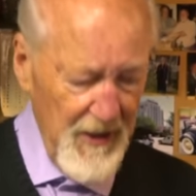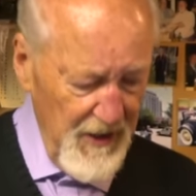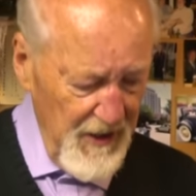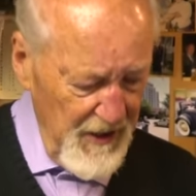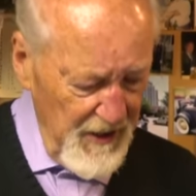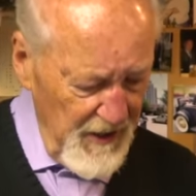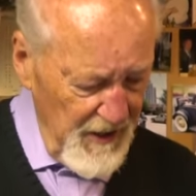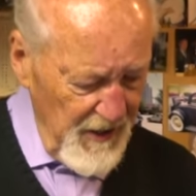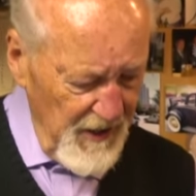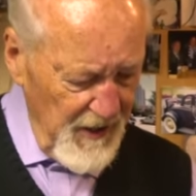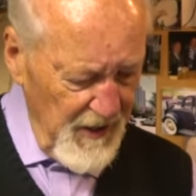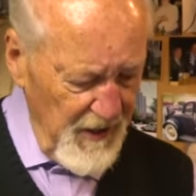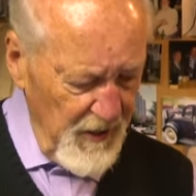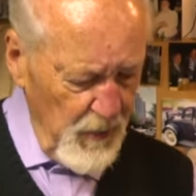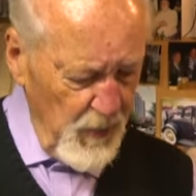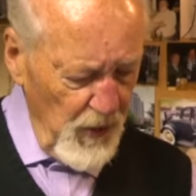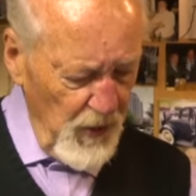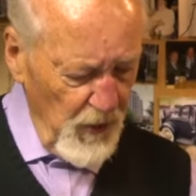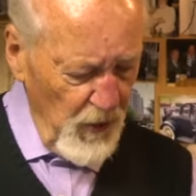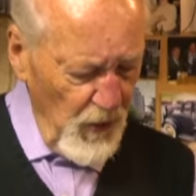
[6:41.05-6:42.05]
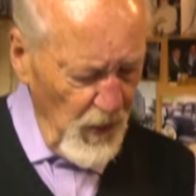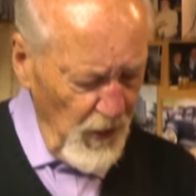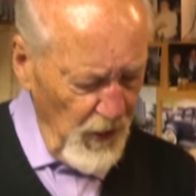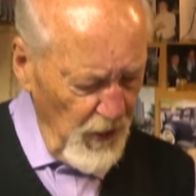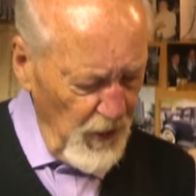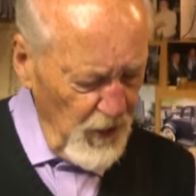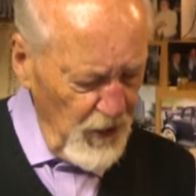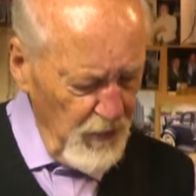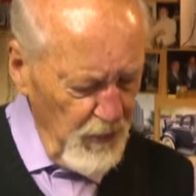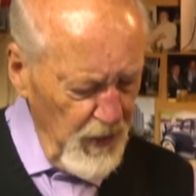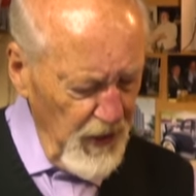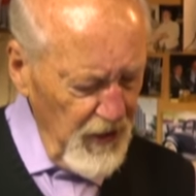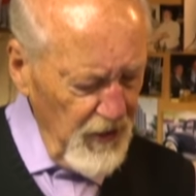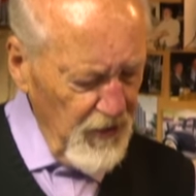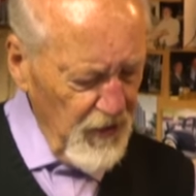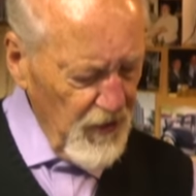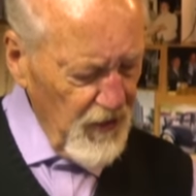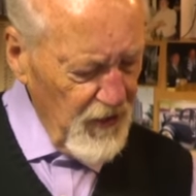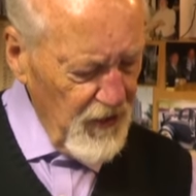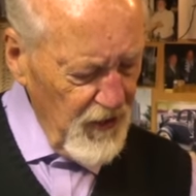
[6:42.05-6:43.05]
Yeah. Uh, with all those
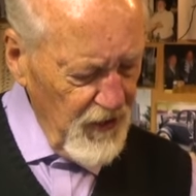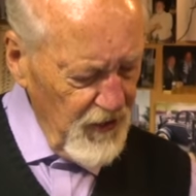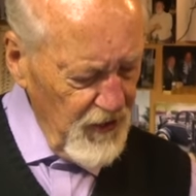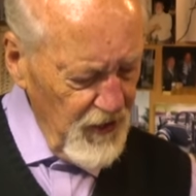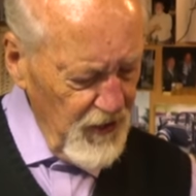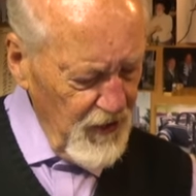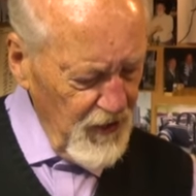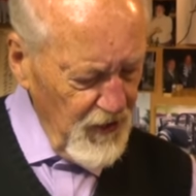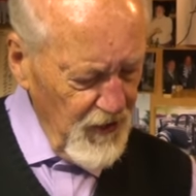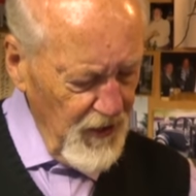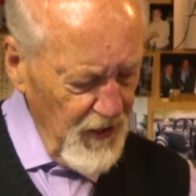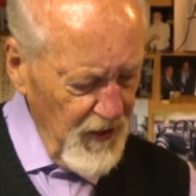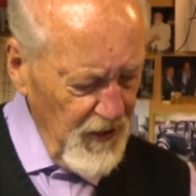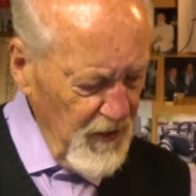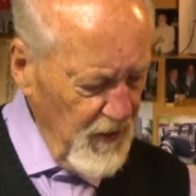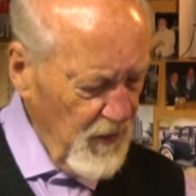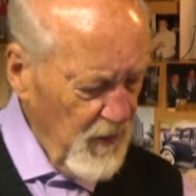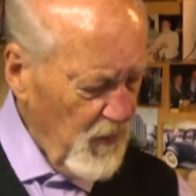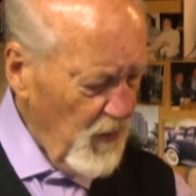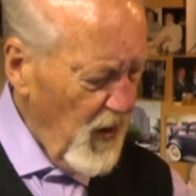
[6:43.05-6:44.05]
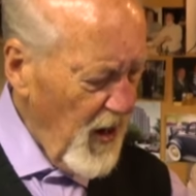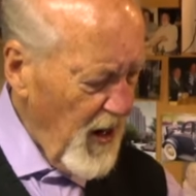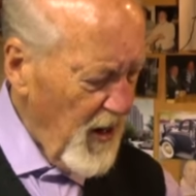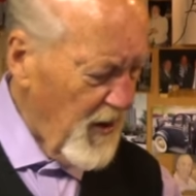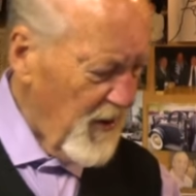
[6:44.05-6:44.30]
pieces, it just. Uh, well, wow.